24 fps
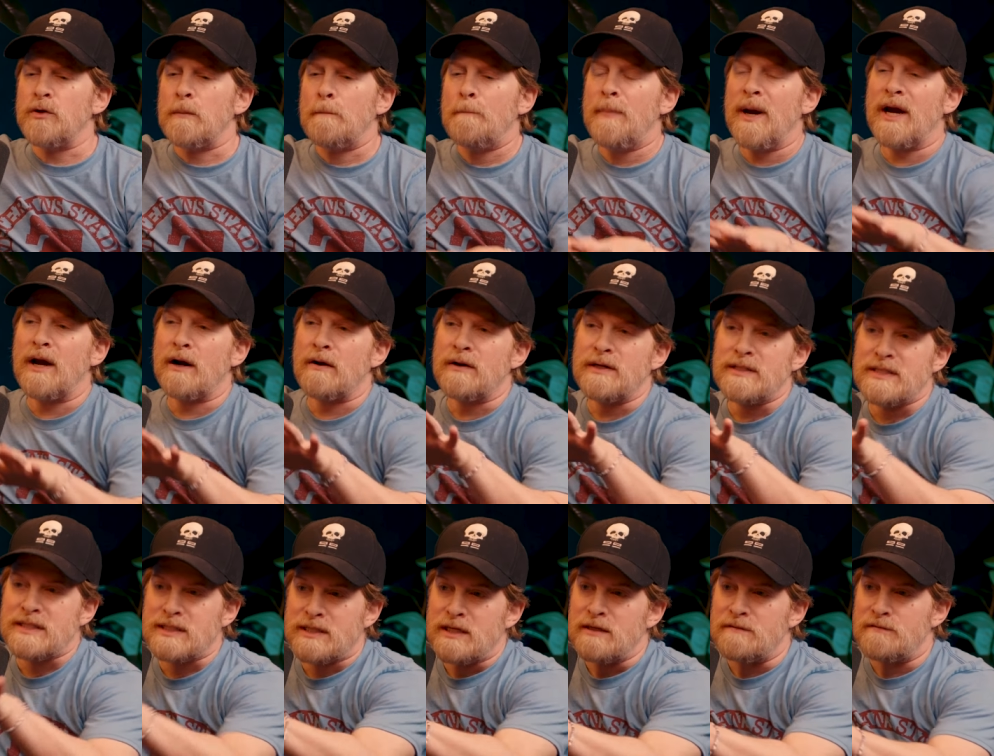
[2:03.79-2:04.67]
your
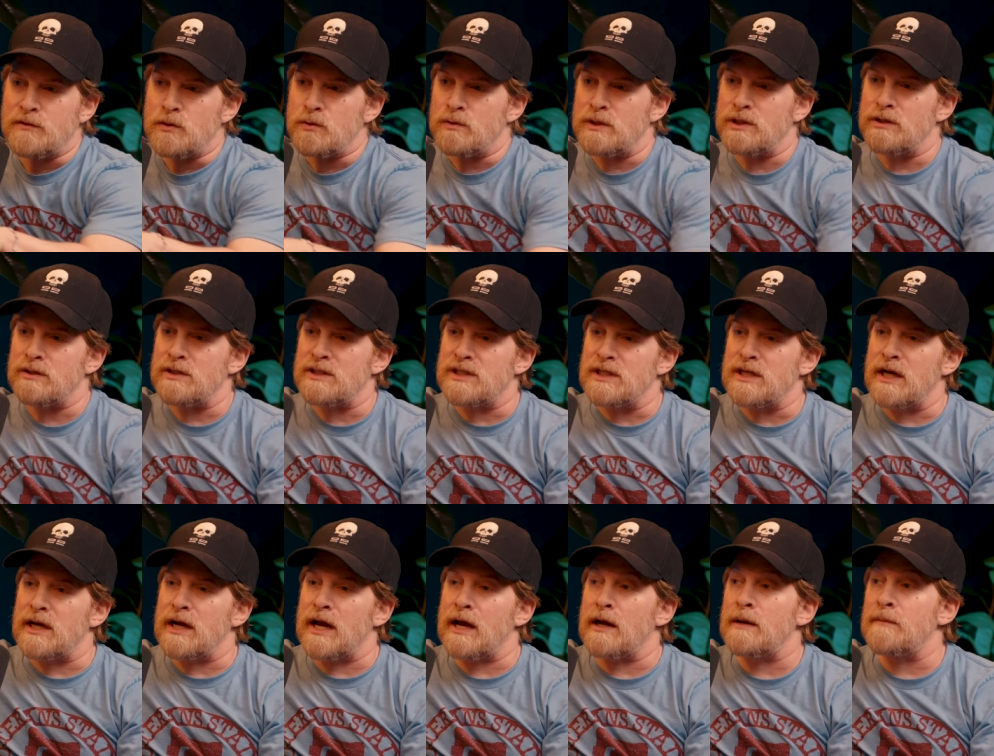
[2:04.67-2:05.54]
parents give you in your
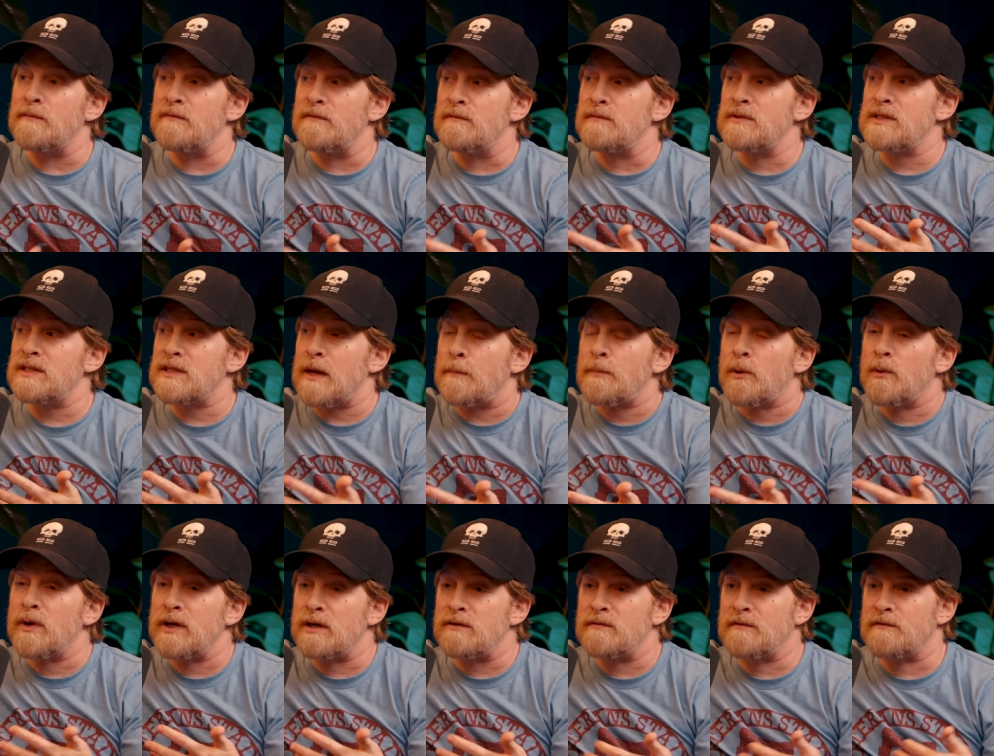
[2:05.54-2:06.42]
dna
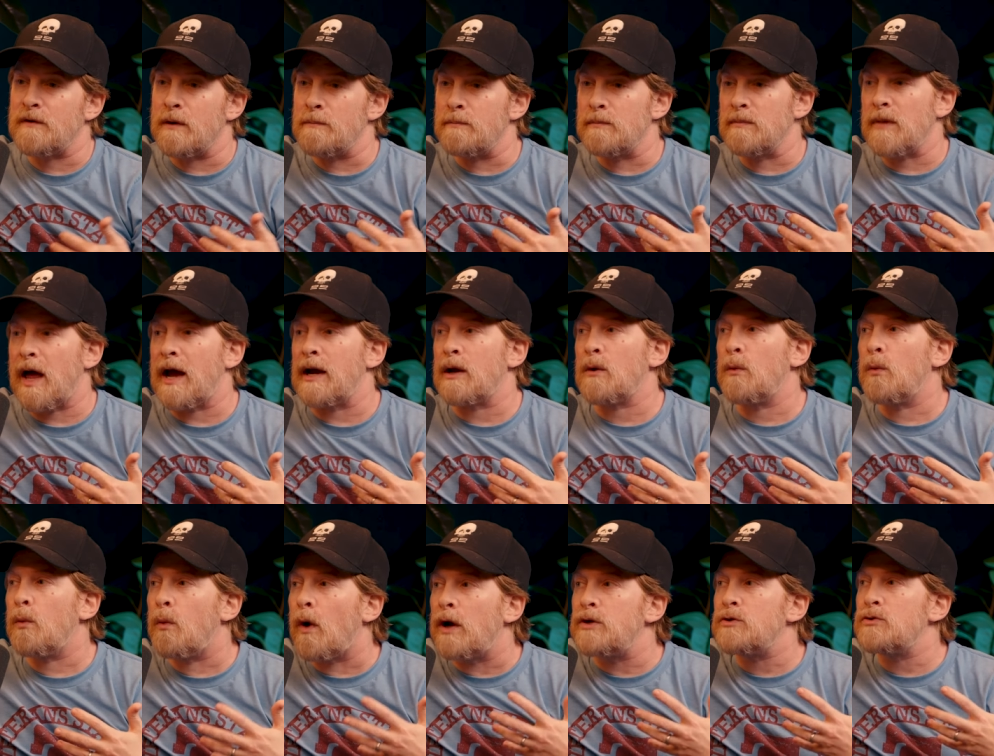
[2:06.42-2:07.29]
separated from like
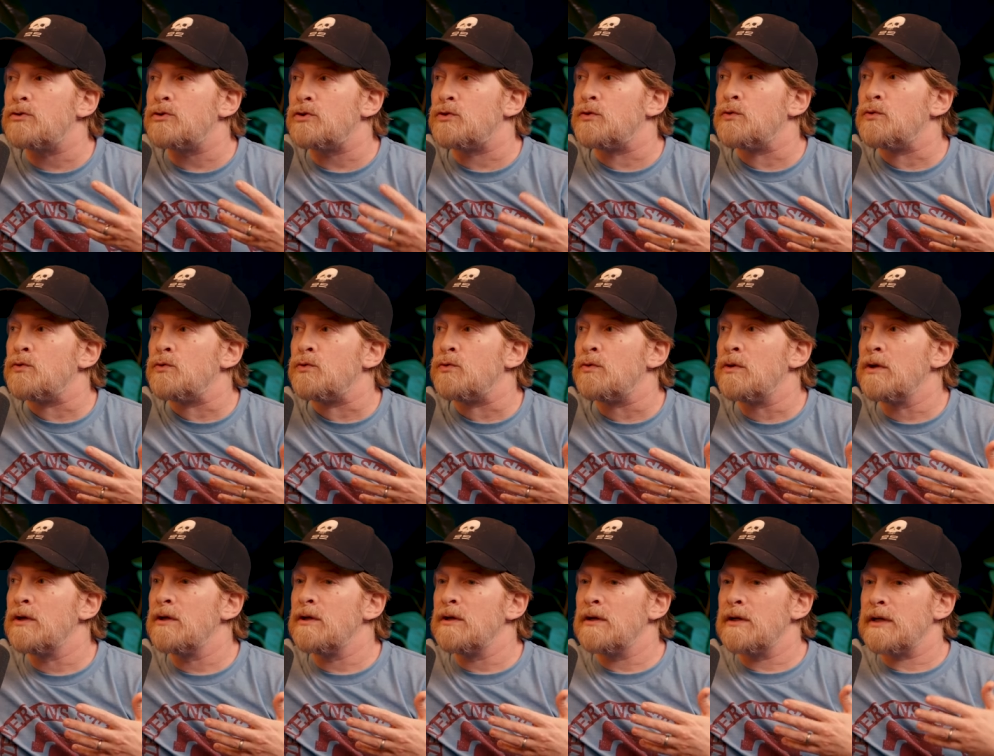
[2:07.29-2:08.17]
what you
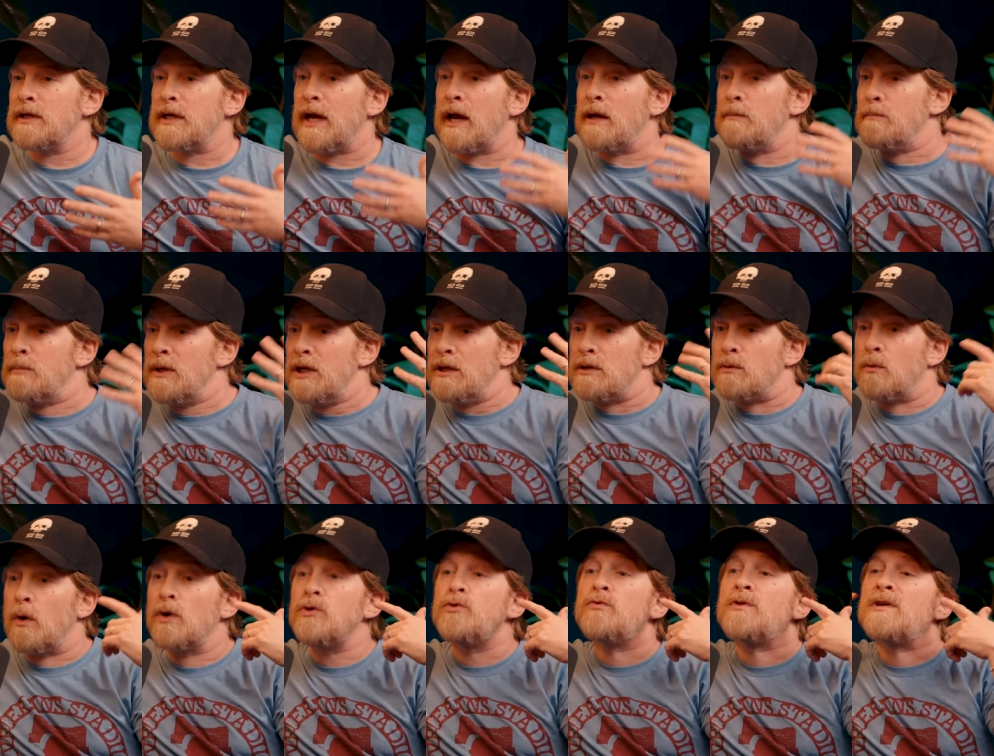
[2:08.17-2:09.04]
can be
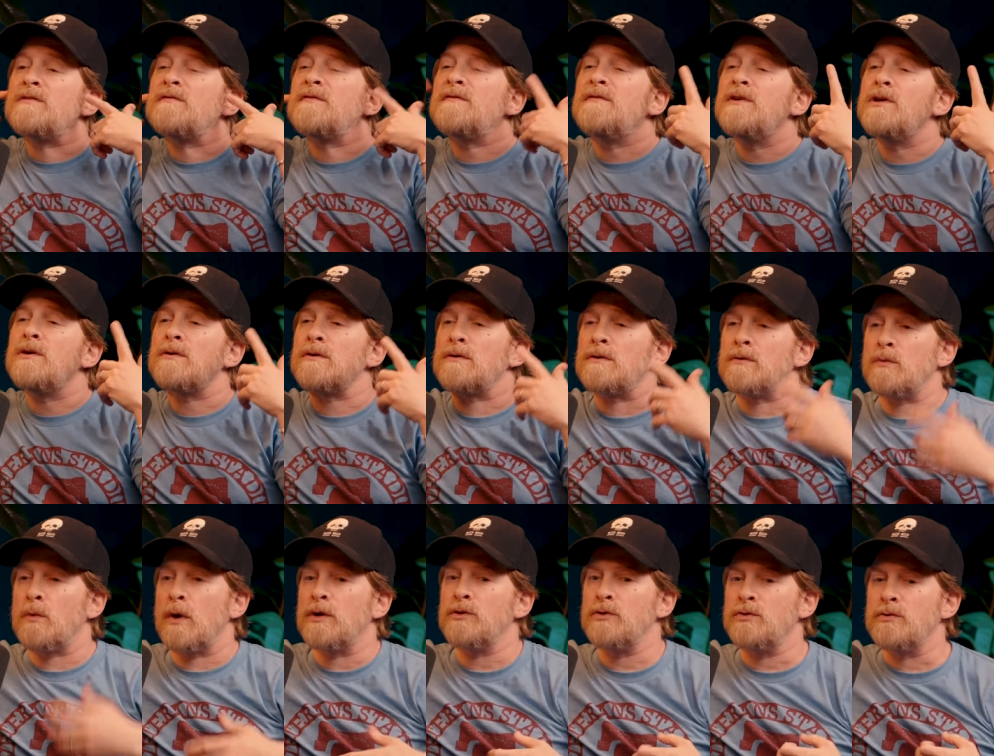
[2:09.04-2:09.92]
what you can feel
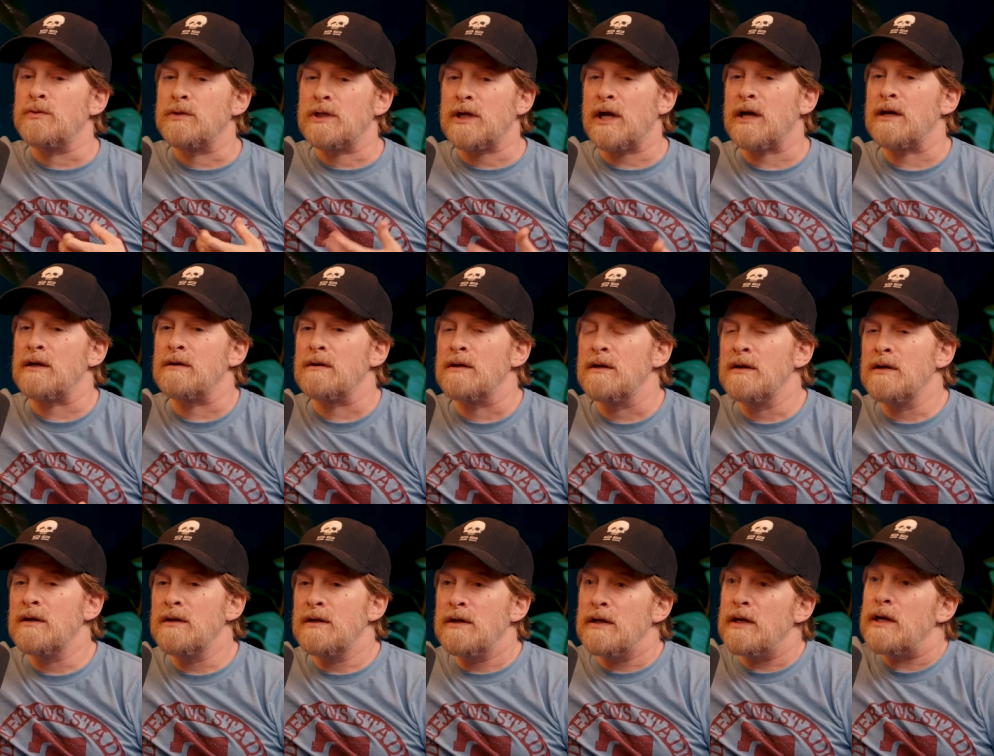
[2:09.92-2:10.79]
what mm-hmm. you can
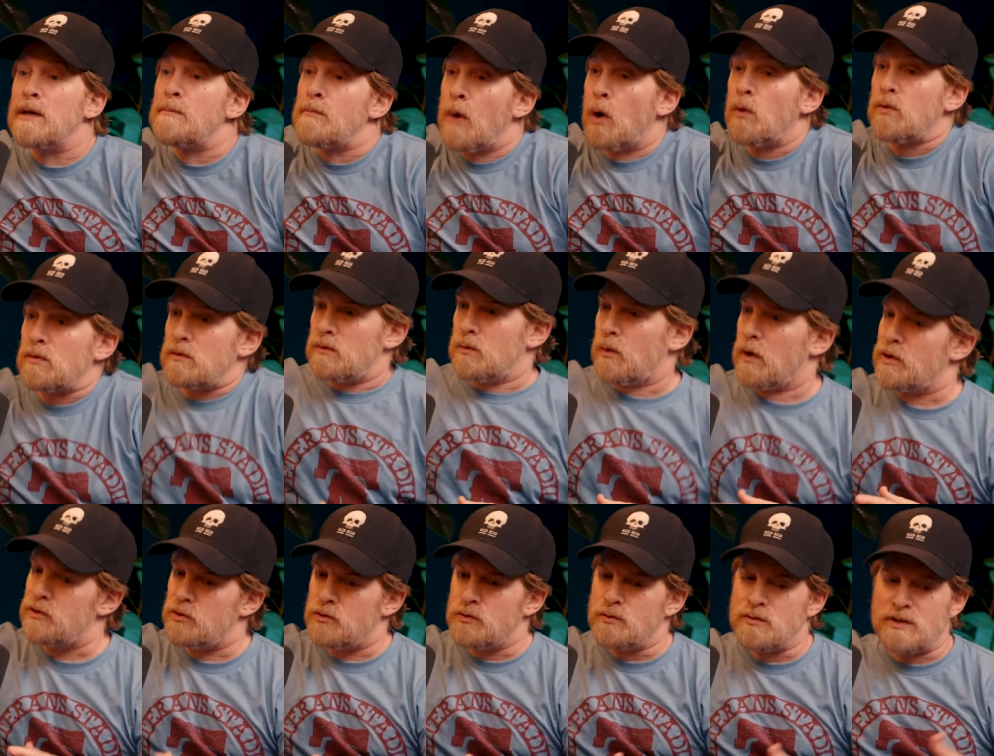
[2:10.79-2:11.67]
emote
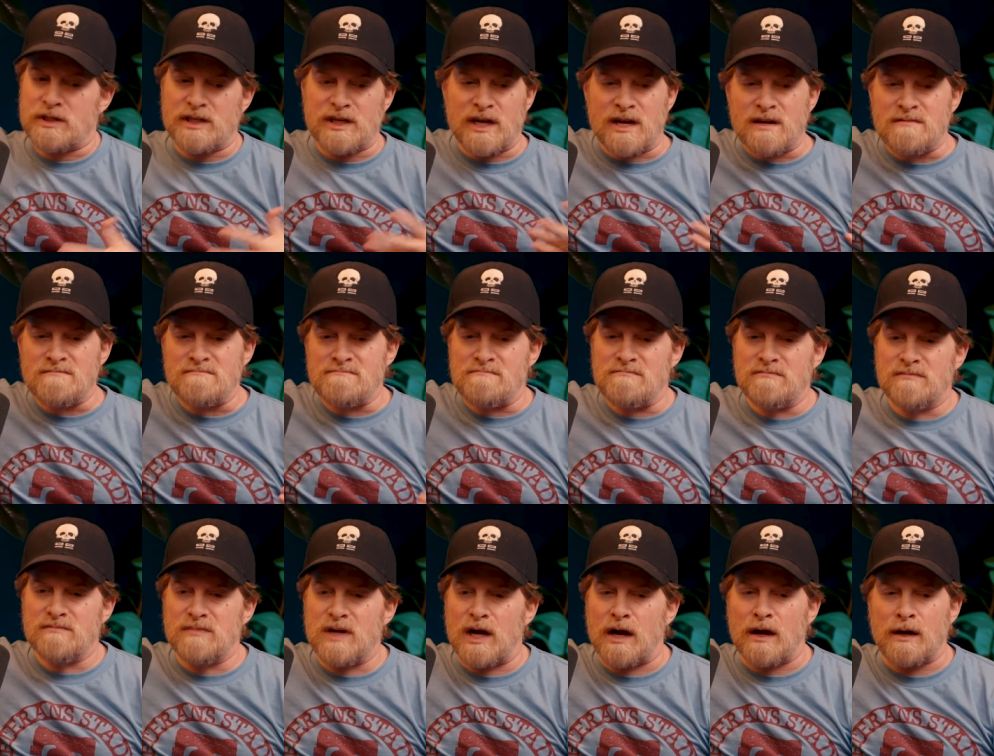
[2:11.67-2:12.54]
what you can
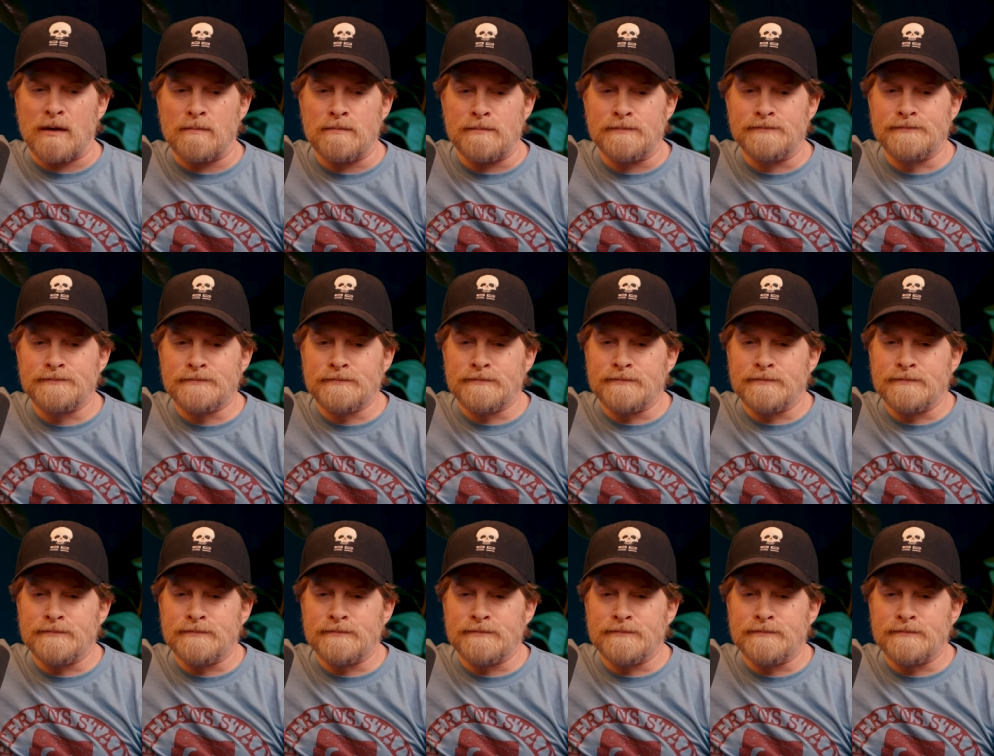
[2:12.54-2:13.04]
um,